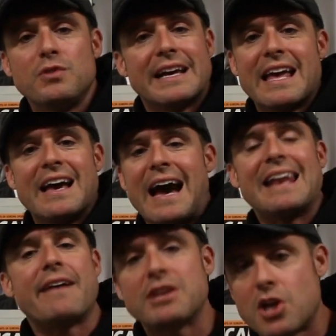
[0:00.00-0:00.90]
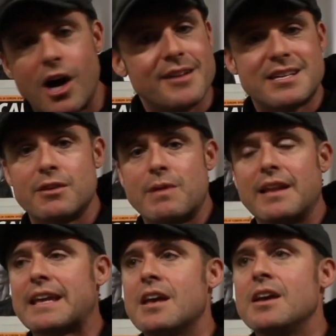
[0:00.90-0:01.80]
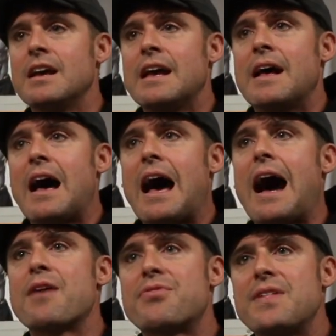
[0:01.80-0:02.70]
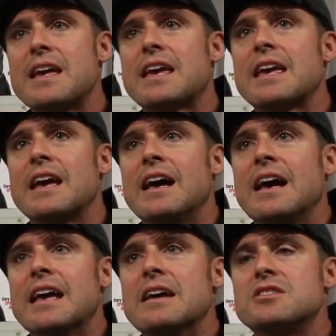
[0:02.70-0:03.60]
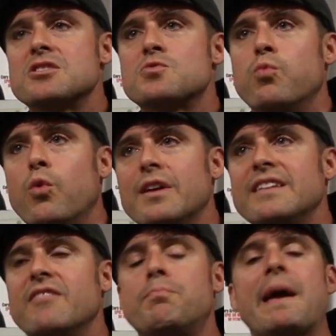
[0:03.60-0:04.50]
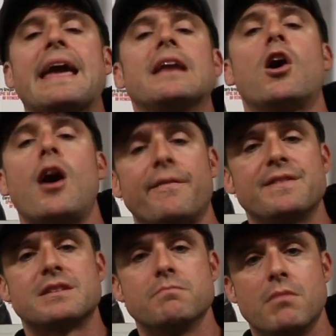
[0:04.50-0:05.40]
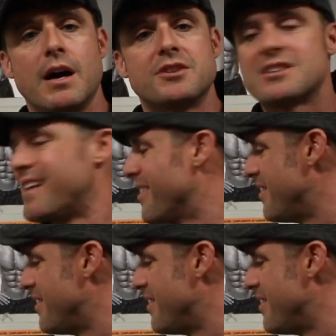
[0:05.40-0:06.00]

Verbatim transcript: Like I didn't have any content around. Like I think it just wouldn't have paid off as much.